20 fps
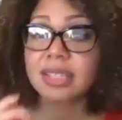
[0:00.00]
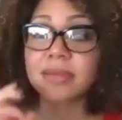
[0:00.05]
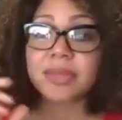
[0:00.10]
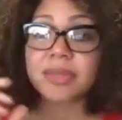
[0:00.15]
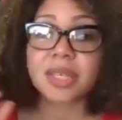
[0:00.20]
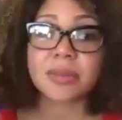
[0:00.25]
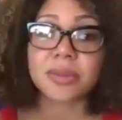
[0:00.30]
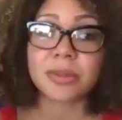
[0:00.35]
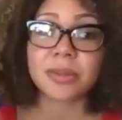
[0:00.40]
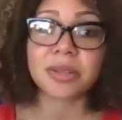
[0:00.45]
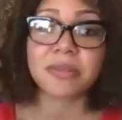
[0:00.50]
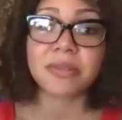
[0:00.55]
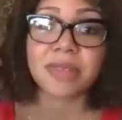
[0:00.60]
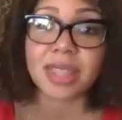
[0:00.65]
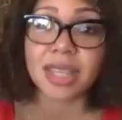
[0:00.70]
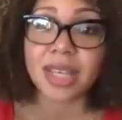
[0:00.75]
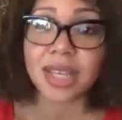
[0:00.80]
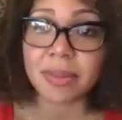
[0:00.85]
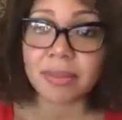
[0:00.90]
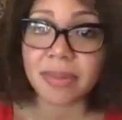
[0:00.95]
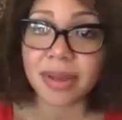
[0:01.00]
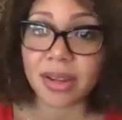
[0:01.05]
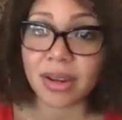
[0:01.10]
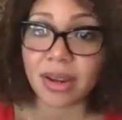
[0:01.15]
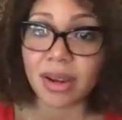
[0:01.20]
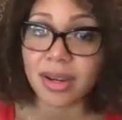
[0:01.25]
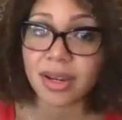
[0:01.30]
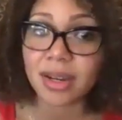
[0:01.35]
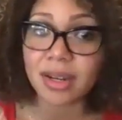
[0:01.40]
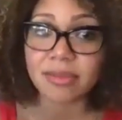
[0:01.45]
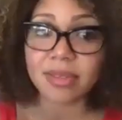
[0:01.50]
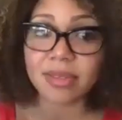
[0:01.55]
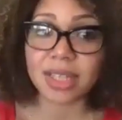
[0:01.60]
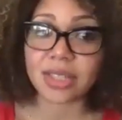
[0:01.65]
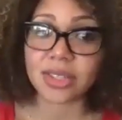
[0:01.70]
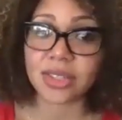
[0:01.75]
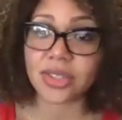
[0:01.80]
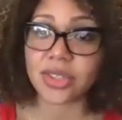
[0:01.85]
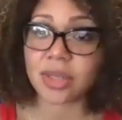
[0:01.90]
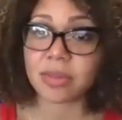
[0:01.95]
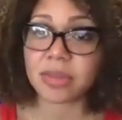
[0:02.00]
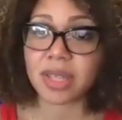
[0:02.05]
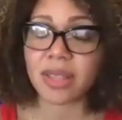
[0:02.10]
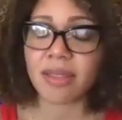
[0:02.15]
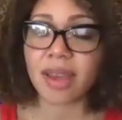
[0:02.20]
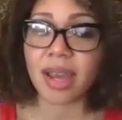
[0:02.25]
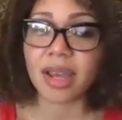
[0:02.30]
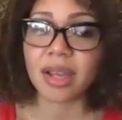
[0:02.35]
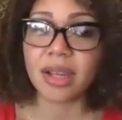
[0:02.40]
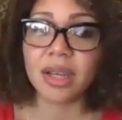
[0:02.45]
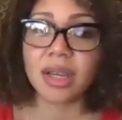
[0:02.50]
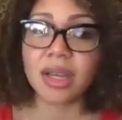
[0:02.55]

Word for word: Sometimes we don't even think about art in relationship to that.